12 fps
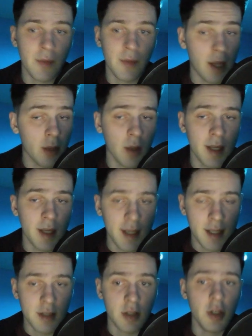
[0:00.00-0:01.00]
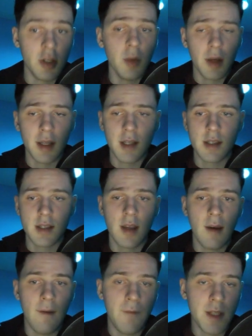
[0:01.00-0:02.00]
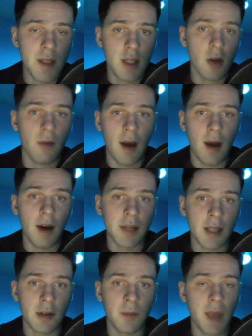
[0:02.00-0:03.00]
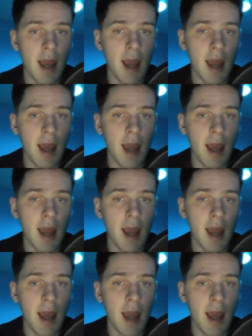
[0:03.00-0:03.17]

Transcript: The other one is, the new one is, physical validator.